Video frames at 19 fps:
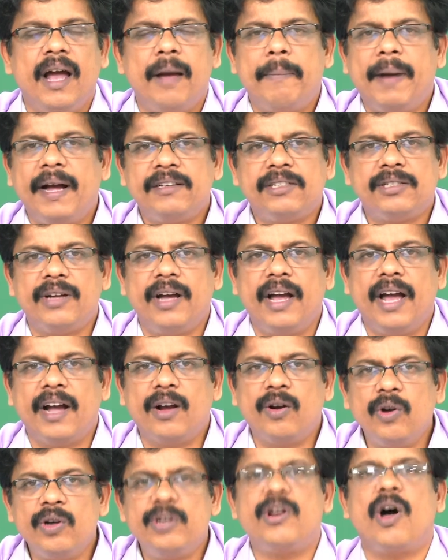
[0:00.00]
but a
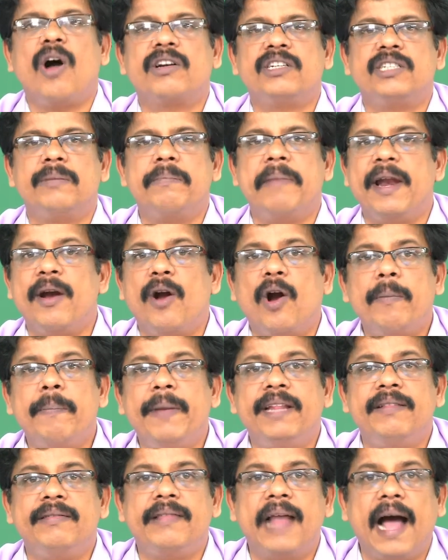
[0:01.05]
good doctor may not be
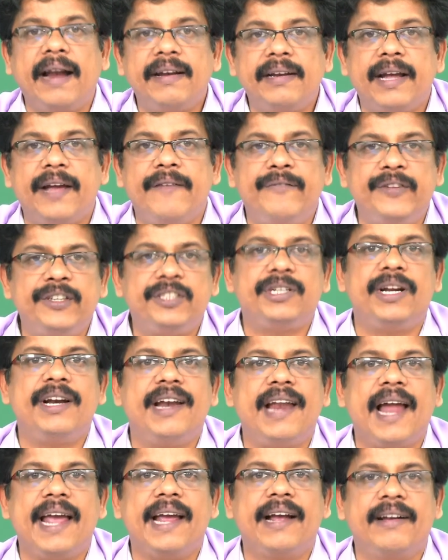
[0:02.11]
that efficient
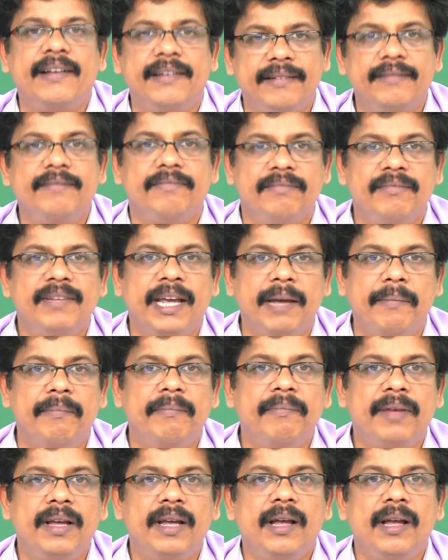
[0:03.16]
like him,